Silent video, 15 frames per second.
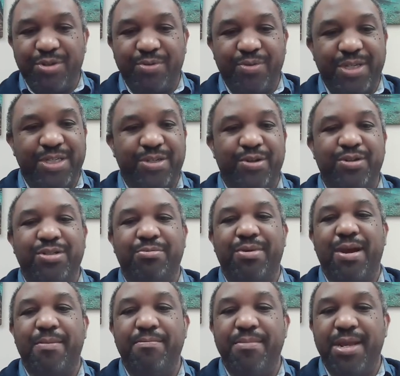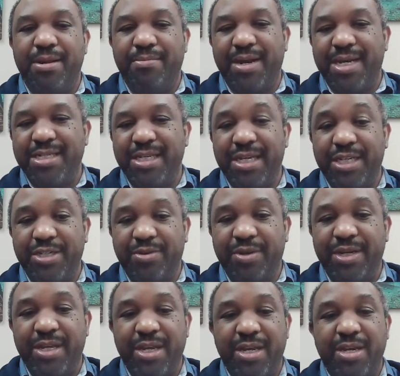and research about minimizing
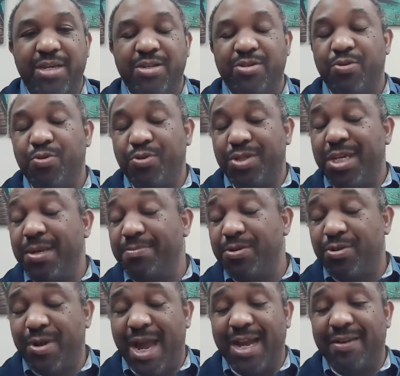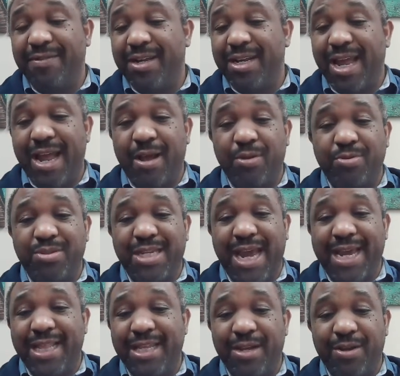injury. So who's keeping track of it and how
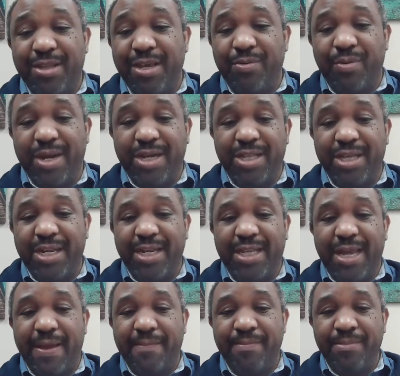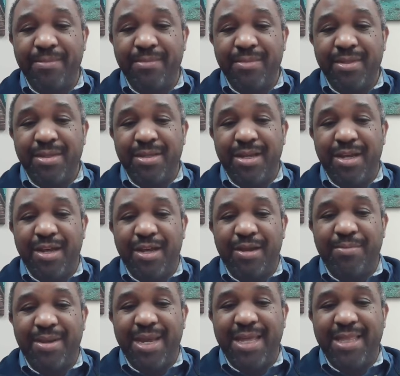tightly are they regulating that?
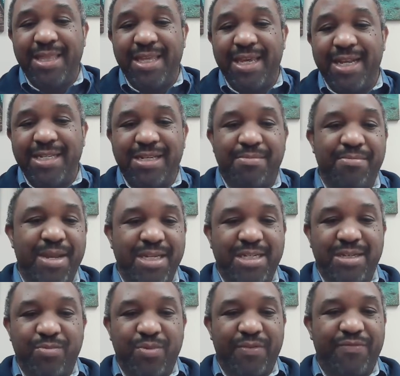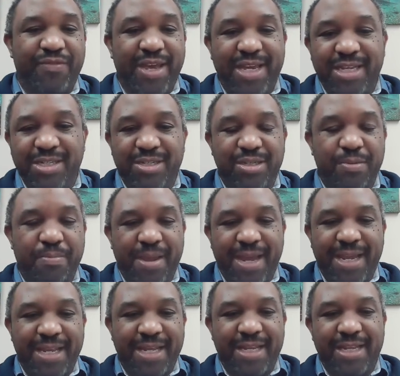And then, as I mentioned, what phase is the
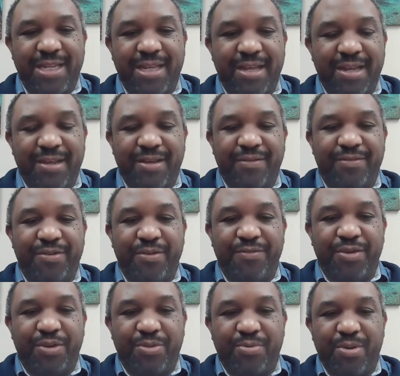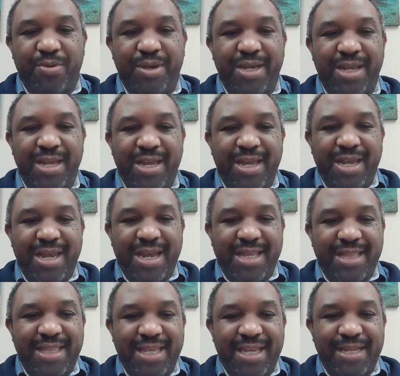pain in of your throwing?
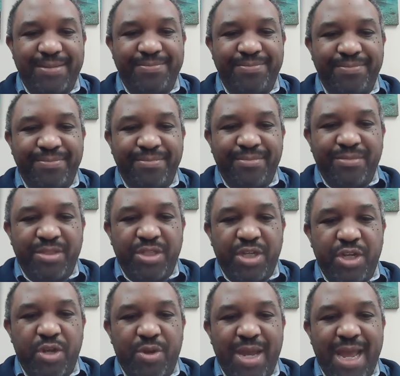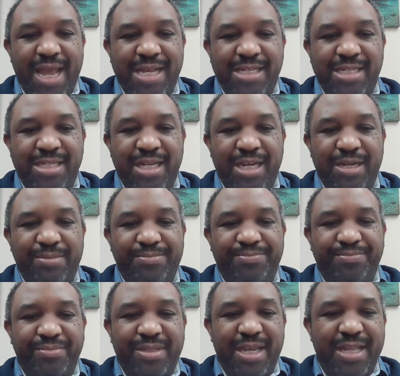And then, as and
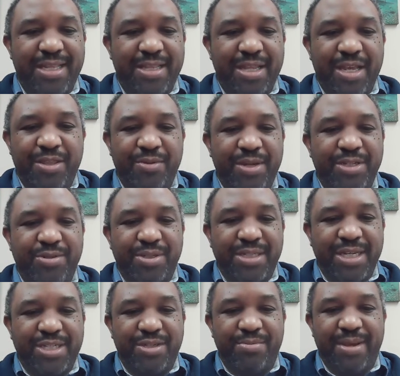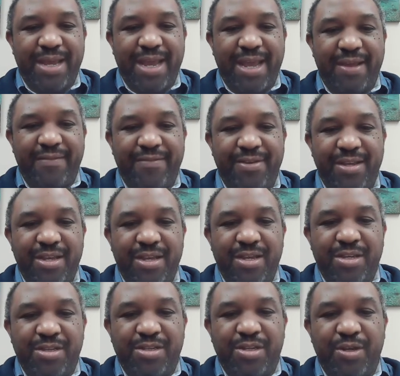the other injuries that you may have.
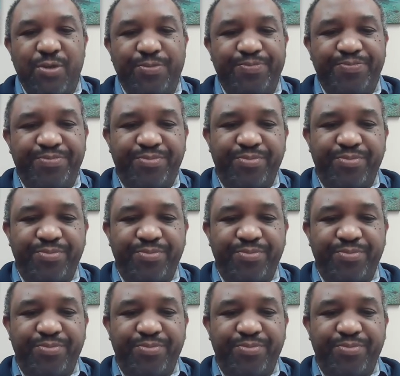So